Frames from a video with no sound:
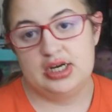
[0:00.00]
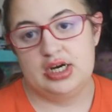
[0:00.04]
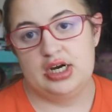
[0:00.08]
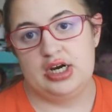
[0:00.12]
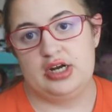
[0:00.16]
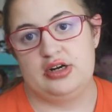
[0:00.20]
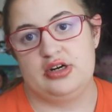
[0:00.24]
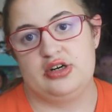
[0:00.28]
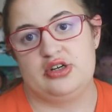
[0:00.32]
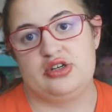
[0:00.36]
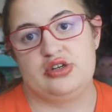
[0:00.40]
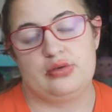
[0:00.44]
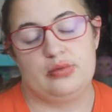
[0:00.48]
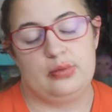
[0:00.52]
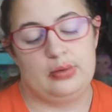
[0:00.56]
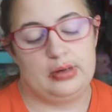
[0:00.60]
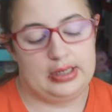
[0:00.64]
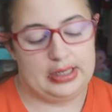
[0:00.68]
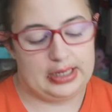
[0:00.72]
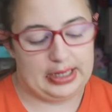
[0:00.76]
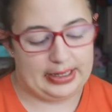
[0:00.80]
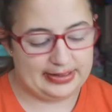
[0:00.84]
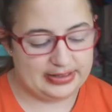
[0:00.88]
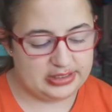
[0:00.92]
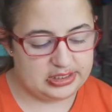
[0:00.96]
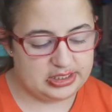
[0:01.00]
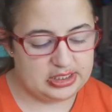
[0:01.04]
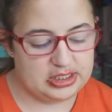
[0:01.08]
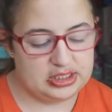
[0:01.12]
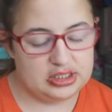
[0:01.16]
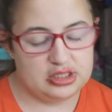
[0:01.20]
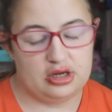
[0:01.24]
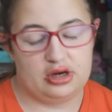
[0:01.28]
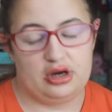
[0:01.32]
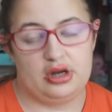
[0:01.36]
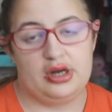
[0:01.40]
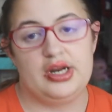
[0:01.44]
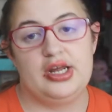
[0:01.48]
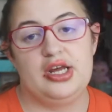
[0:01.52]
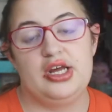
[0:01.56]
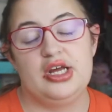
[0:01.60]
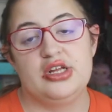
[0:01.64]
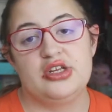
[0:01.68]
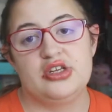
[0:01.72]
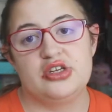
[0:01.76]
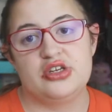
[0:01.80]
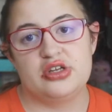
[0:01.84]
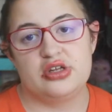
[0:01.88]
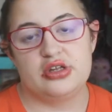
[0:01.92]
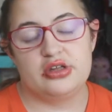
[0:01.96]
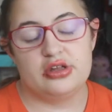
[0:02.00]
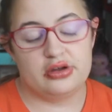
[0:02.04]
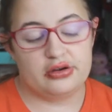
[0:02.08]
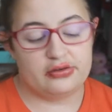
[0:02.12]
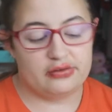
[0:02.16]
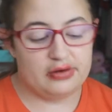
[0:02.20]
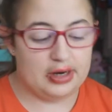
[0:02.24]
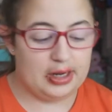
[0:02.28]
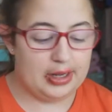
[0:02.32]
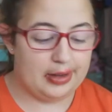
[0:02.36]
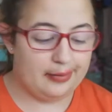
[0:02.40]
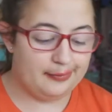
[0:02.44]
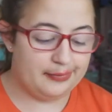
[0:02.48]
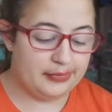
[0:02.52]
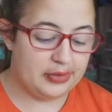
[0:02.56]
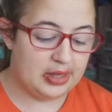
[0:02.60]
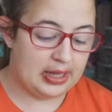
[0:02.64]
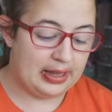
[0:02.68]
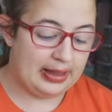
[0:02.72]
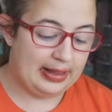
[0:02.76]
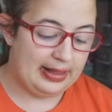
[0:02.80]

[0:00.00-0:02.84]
underscore 19 on Instagram.